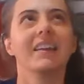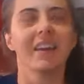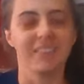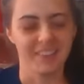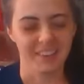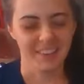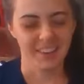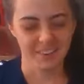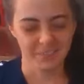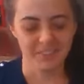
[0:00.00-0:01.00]
take a
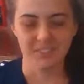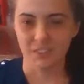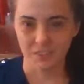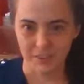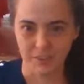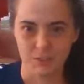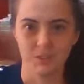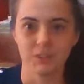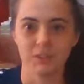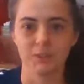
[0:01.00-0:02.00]
lot of
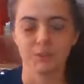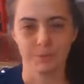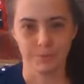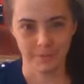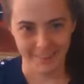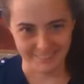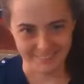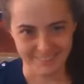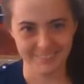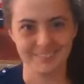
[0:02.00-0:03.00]
considerations into
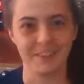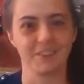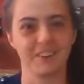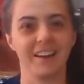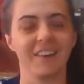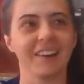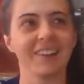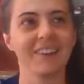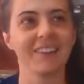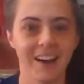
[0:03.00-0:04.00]
effect. James and I have had a
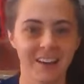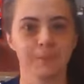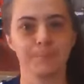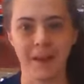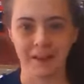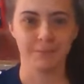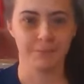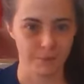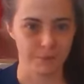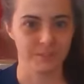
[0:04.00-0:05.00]
lot of back
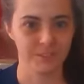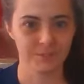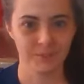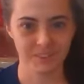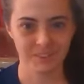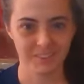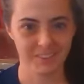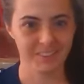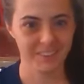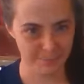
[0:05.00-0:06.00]
and forth. This is where some of
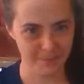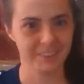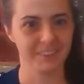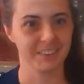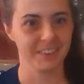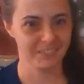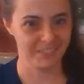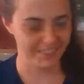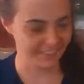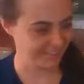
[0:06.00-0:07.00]
the collaboration comes
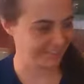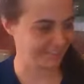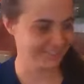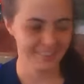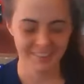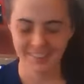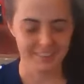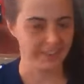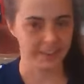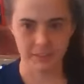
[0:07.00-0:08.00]
in. It's we're
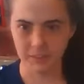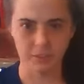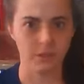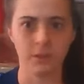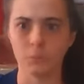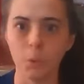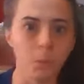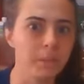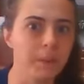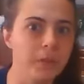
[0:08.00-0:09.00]
texting each other, well,
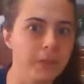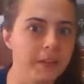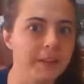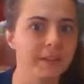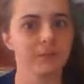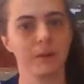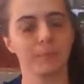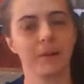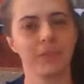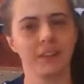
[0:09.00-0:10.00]
what about this? What
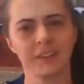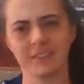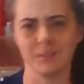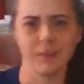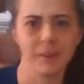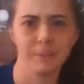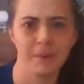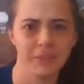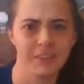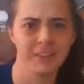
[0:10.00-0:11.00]
about this? I read
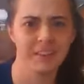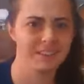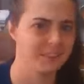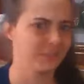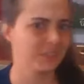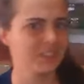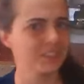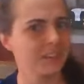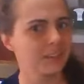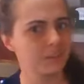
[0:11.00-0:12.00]
about this. I've
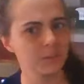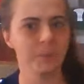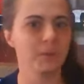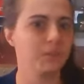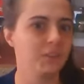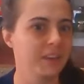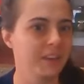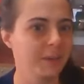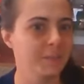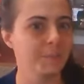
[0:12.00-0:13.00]
seen this in a
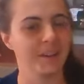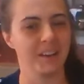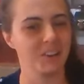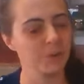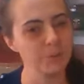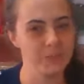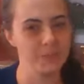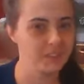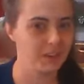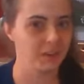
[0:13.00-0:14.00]
museum, but I don't
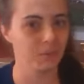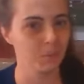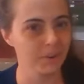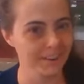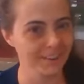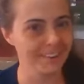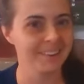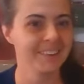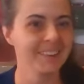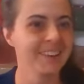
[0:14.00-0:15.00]
think that it'll work.